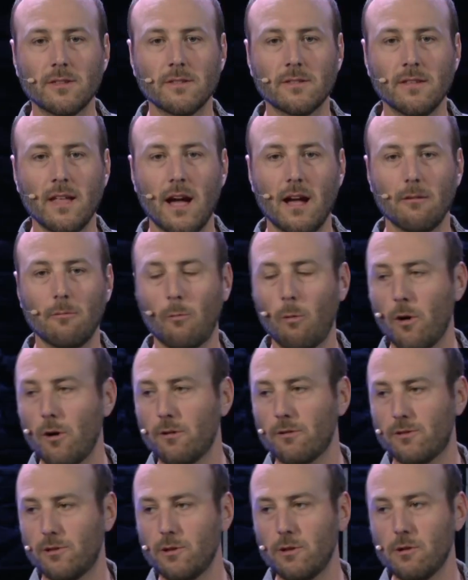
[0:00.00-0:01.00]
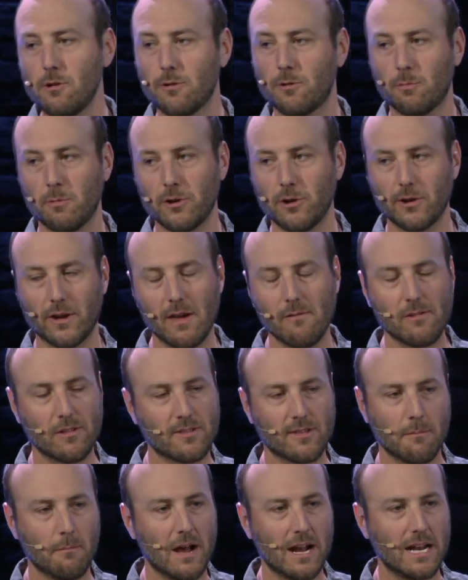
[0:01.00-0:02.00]
This is not words you use when you're giving
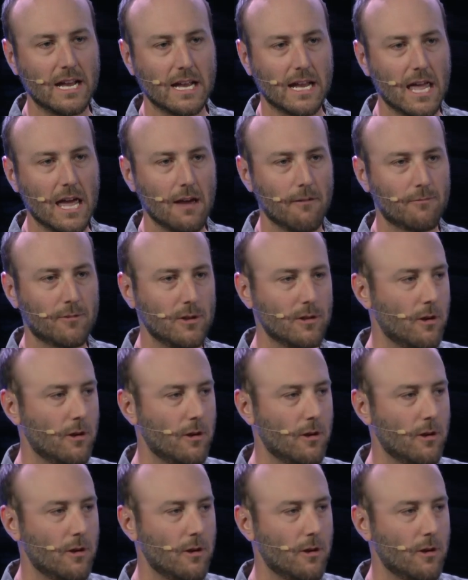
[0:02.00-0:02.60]
somebody a gift.